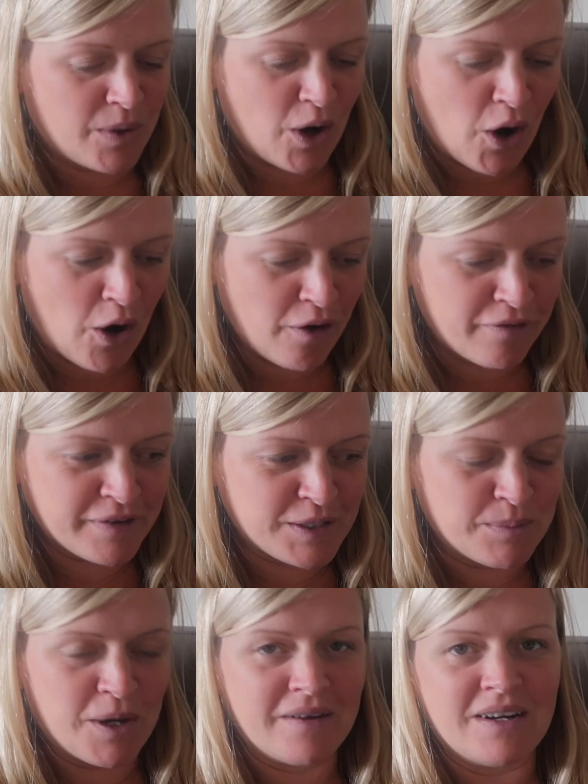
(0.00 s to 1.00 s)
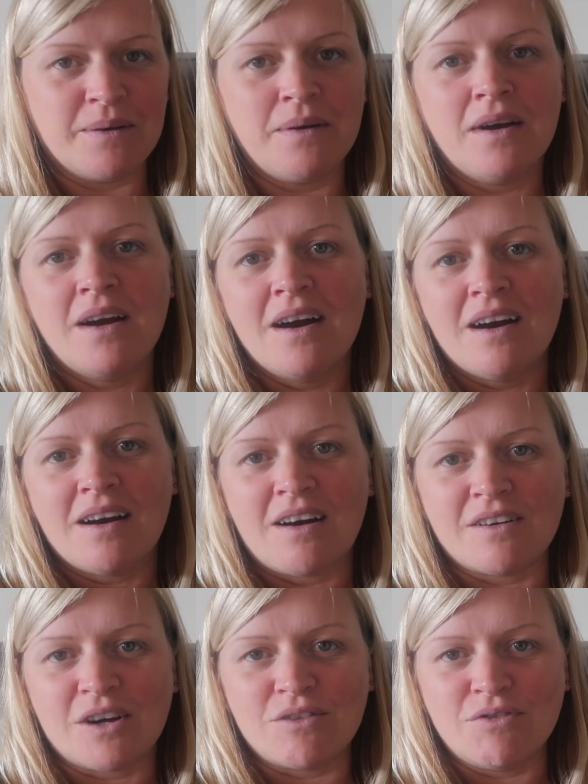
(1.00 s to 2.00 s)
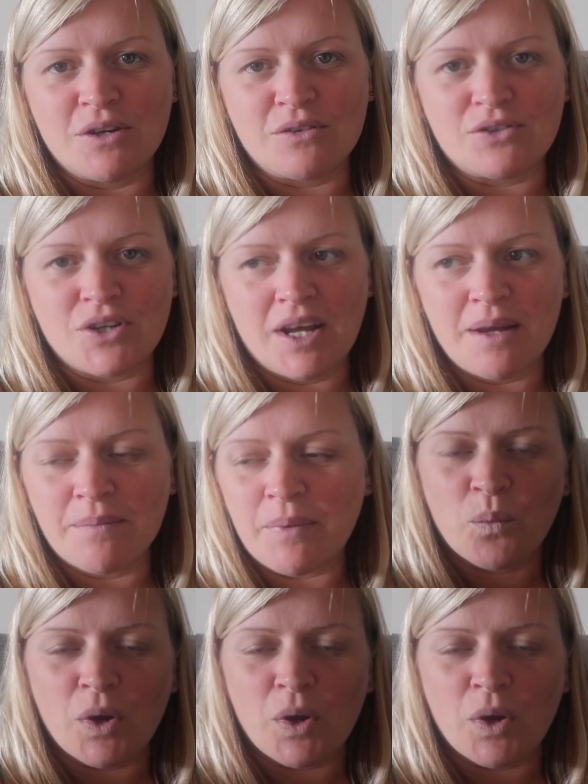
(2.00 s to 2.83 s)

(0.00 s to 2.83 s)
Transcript: We are off tomorrow on our road trip.